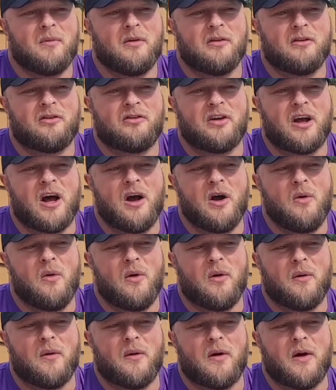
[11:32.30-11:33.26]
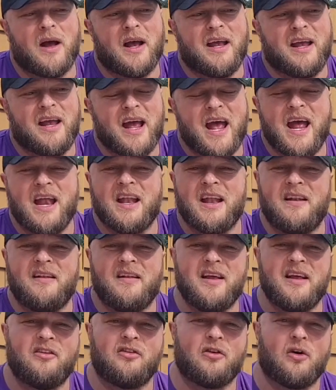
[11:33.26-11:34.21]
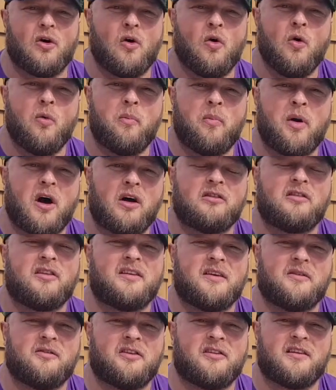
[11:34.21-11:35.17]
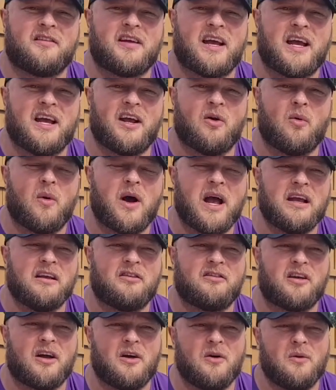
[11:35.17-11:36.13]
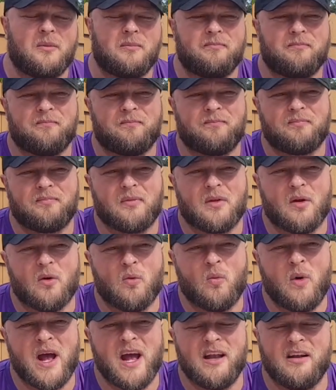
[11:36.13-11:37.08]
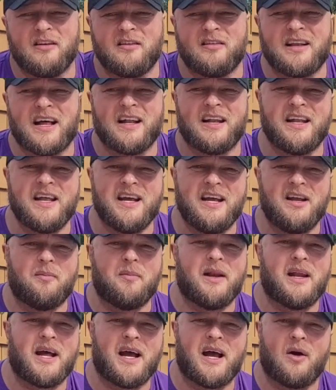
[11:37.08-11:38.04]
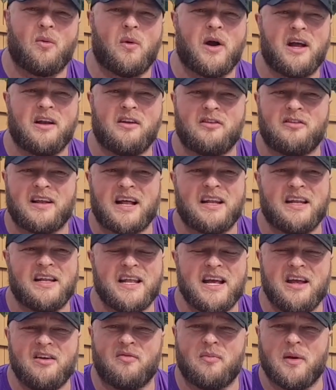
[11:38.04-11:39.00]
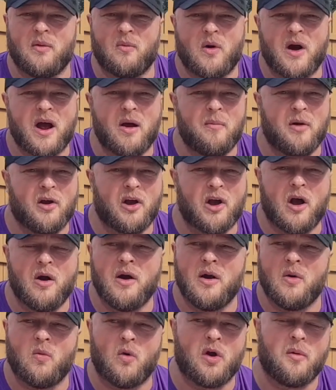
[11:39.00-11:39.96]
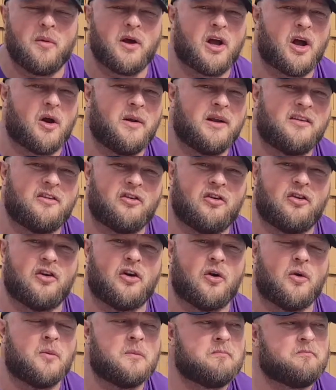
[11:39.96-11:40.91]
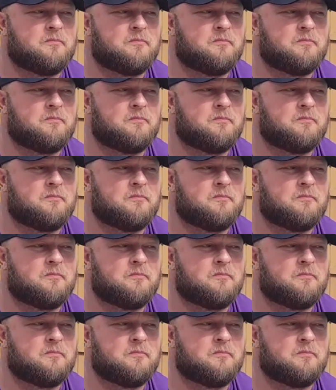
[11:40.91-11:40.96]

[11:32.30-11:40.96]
So again, these are all positives to take away. So where does that lead me now? Where does that leave me? Where am I going? What am I going to do?